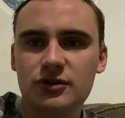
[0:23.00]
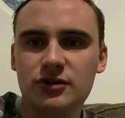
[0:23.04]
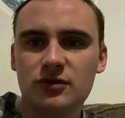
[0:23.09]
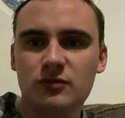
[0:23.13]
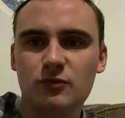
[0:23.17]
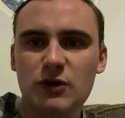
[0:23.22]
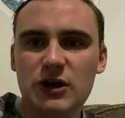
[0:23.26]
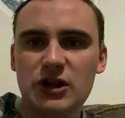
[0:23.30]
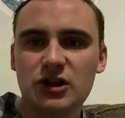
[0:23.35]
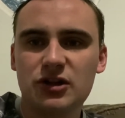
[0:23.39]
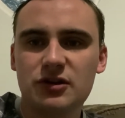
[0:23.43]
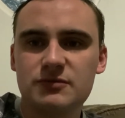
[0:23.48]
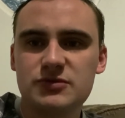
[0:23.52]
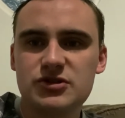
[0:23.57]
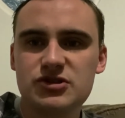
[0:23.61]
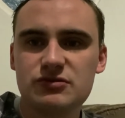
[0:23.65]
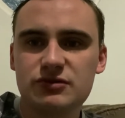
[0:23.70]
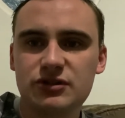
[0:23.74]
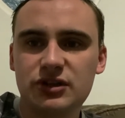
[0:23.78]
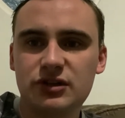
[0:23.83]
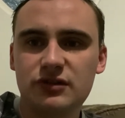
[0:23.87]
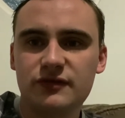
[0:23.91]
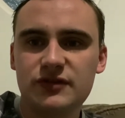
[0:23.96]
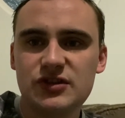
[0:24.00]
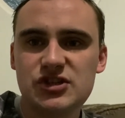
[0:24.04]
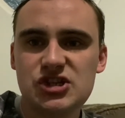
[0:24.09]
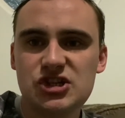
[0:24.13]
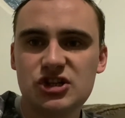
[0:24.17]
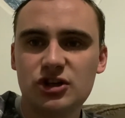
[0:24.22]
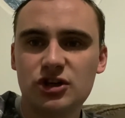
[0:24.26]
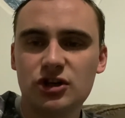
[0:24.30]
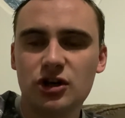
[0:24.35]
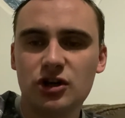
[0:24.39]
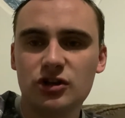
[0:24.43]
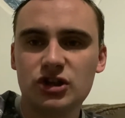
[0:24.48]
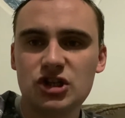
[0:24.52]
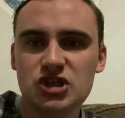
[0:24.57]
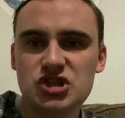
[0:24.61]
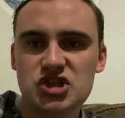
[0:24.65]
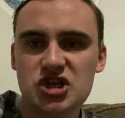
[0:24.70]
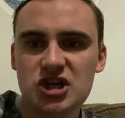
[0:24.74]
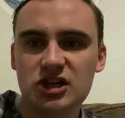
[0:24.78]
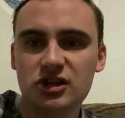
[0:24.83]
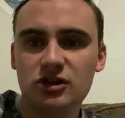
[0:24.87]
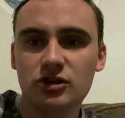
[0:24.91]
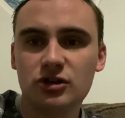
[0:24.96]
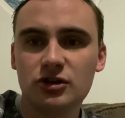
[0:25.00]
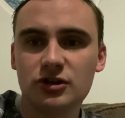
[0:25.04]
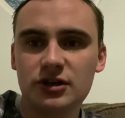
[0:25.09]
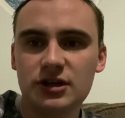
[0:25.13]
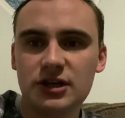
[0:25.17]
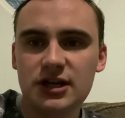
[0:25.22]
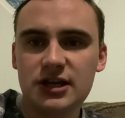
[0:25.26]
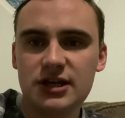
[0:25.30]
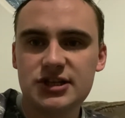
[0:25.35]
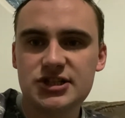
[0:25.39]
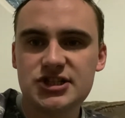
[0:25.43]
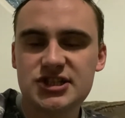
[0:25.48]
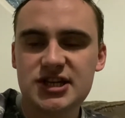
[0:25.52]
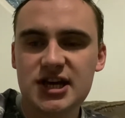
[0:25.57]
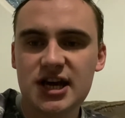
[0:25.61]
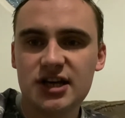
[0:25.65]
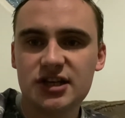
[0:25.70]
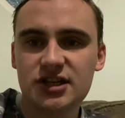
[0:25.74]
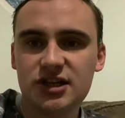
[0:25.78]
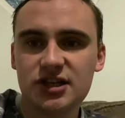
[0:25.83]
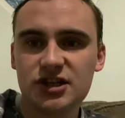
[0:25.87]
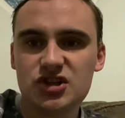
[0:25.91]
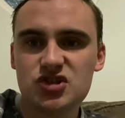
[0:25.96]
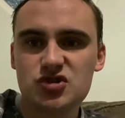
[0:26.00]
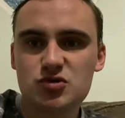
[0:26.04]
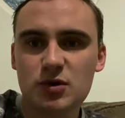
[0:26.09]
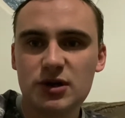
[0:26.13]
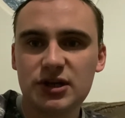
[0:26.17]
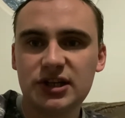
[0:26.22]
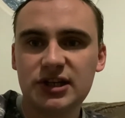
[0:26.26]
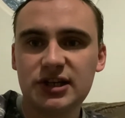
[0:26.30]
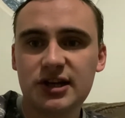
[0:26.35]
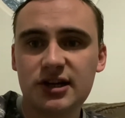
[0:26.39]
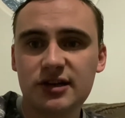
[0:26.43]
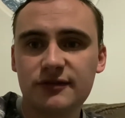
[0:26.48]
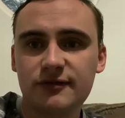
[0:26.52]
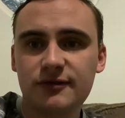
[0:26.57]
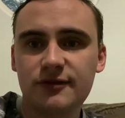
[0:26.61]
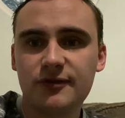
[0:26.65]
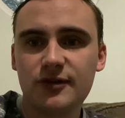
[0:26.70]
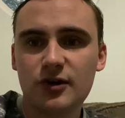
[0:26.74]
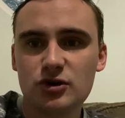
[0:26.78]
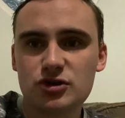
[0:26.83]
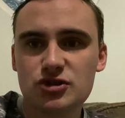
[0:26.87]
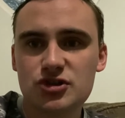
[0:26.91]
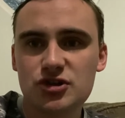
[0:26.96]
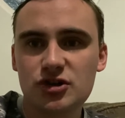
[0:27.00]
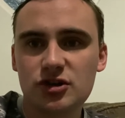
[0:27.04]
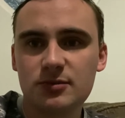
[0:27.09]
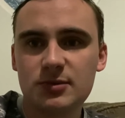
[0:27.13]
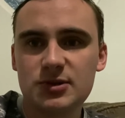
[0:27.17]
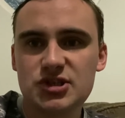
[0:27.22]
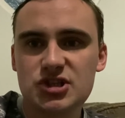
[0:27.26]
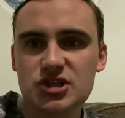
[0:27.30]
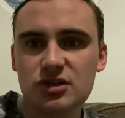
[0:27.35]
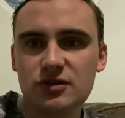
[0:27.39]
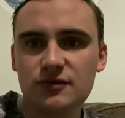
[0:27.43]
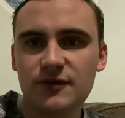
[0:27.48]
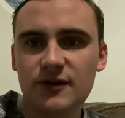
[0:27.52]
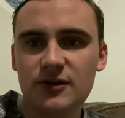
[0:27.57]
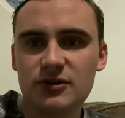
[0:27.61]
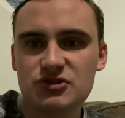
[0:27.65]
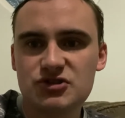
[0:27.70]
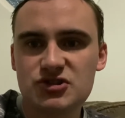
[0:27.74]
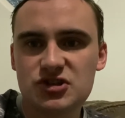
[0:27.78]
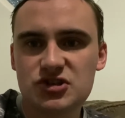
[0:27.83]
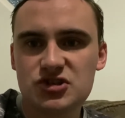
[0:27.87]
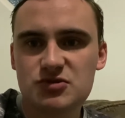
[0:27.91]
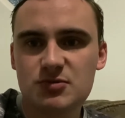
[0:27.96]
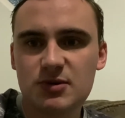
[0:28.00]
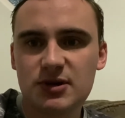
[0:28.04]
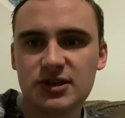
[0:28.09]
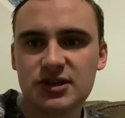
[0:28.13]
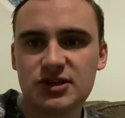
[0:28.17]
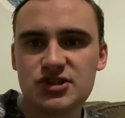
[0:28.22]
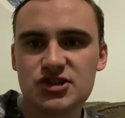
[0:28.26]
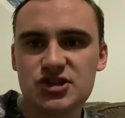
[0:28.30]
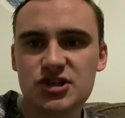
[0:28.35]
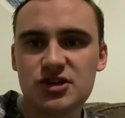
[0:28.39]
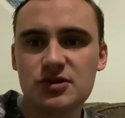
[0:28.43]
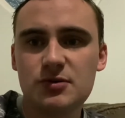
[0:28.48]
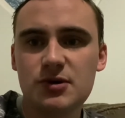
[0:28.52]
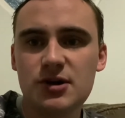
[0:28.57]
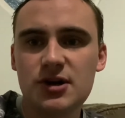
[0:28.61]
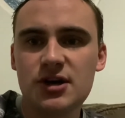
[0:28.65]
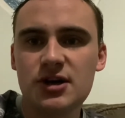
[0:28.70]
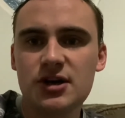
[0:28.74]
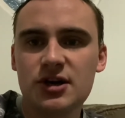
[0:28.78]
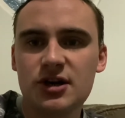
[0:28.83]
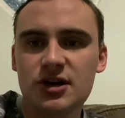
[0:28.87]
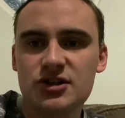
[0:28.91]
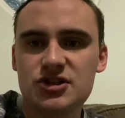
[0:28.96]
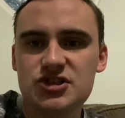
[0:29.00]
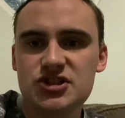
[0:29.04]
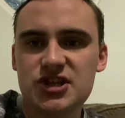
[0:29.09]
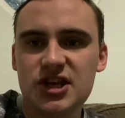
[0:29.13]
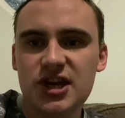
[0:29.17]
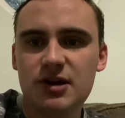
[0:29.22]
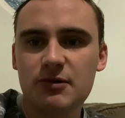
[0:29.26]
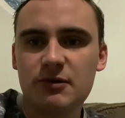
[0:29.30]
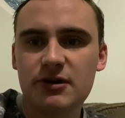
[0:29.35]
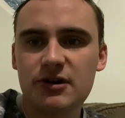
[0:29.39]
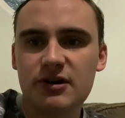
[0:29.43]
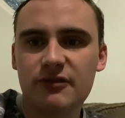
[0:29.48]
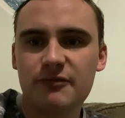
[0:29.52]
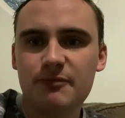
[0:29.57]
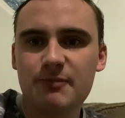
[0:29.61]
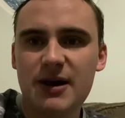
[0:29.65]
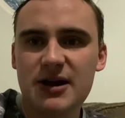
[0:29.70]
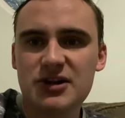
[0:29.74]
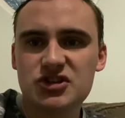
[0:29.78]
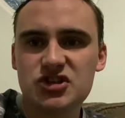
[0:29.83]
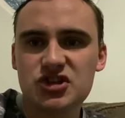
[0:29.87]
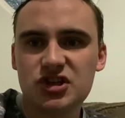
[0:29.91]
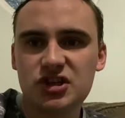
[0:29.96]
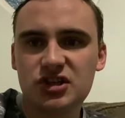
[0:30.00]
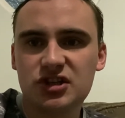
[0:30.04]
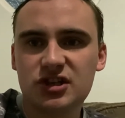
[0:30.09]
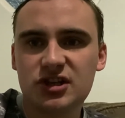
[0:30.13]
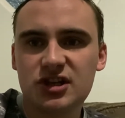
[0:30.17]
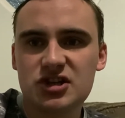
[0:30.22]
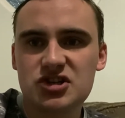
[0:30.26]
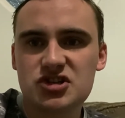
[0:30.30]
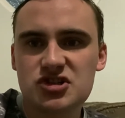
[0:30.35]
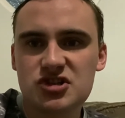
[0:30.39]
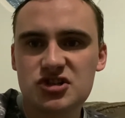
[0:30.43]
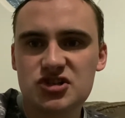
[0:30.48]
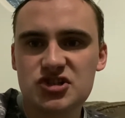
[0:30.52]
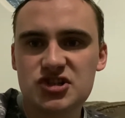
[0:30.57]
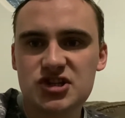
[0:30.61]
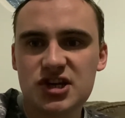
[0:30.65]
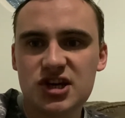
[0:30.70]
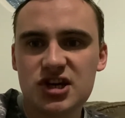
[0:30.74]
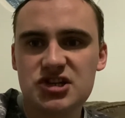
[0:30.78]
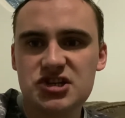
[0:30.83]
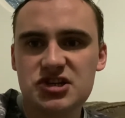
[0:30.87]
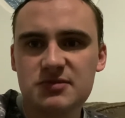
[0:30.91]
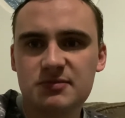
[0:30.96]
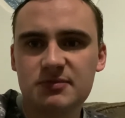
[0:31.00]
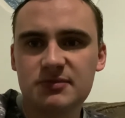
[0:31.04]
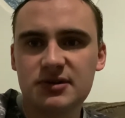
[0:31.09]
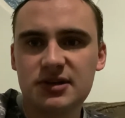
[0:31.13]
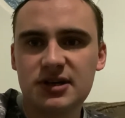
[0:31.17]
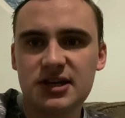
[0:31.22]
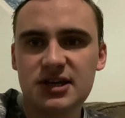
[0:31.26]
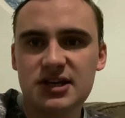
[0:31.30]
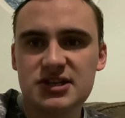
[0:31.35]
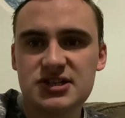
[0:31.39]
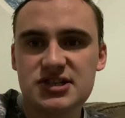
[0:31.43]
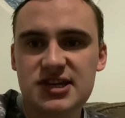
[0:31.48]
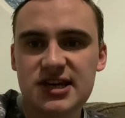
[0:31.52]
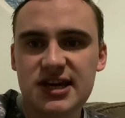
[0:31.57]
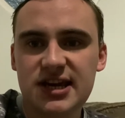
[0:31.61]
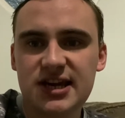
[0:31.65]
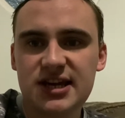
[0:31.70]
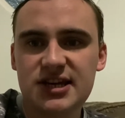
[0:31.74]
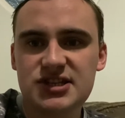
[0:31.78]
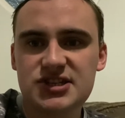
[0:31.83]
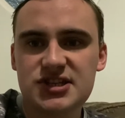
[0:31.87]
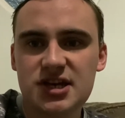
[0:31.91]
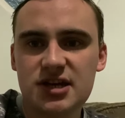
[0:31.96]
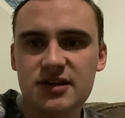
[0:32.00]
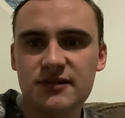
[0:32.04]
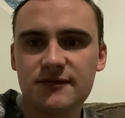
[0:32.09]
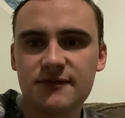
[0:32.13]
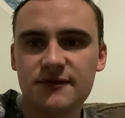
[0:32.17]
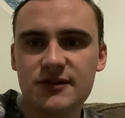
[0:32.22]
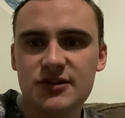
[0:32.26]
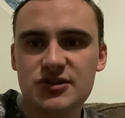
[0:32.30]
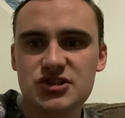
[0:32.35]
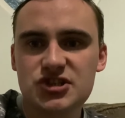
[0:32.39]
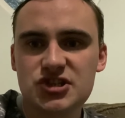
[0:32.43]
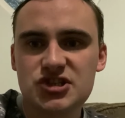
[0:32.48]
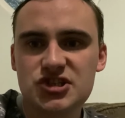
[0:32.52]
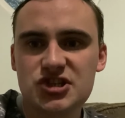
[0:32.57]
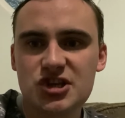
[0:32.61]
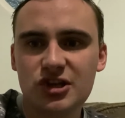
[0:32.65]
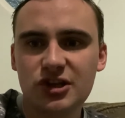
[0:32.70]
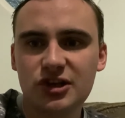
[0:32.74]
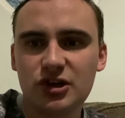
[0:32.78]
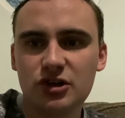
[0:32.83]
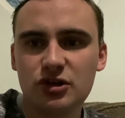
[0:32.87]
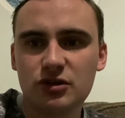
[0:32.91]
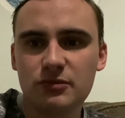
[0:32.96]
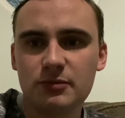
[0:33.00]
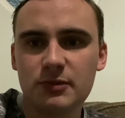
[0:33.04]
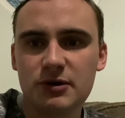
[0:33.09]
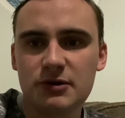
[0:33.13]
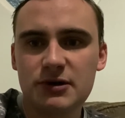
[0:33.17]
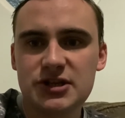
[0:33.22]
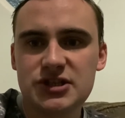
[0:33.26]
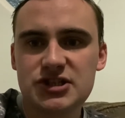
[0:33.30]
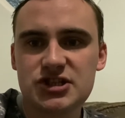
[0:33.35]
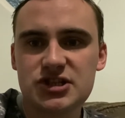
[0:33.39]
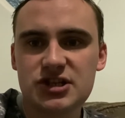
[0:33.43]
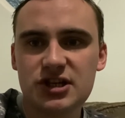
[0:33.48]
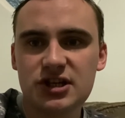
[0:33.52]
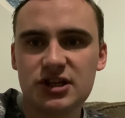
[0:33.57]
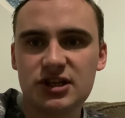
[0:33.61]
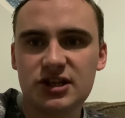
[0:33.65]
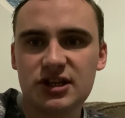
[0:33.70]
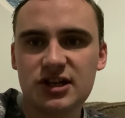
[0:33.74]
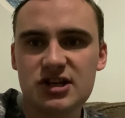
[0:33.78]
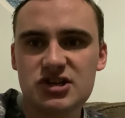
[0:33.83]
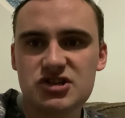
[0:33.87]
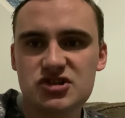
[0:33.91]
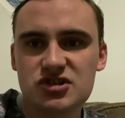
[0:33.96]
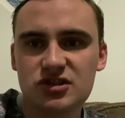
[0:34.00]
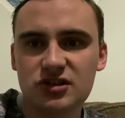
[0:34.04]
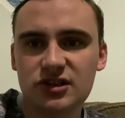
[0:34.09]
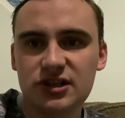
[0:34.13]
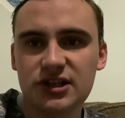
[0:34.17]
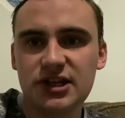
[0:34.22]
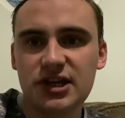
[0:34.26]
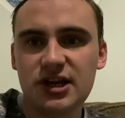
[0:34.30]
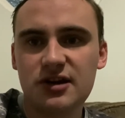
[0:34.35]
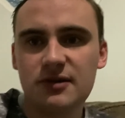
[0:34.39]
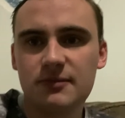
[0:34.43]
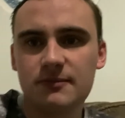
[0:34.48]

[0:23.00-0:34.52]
welcome to a new video on the channel. It is Saturday the 29th of October 2022 and today we're off the International Stadium. It is Gateshead versus Solihull Moors in the National League.